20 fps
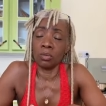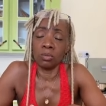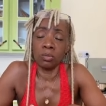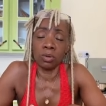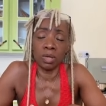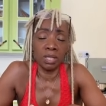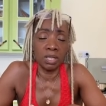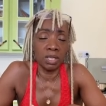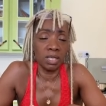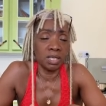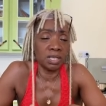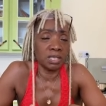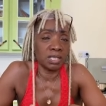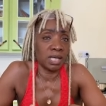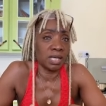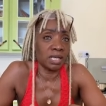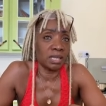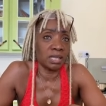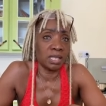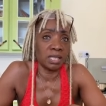And
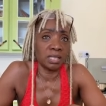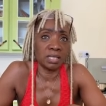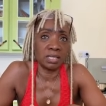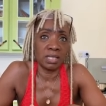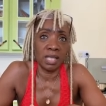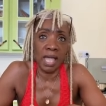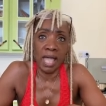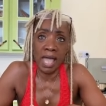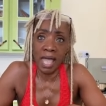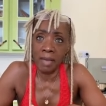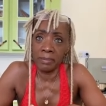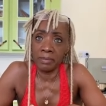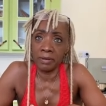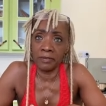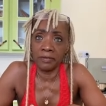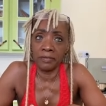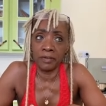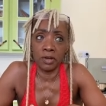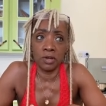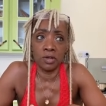all I could do is just
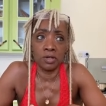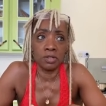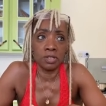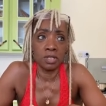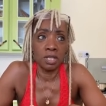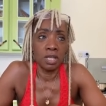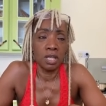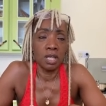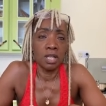look at her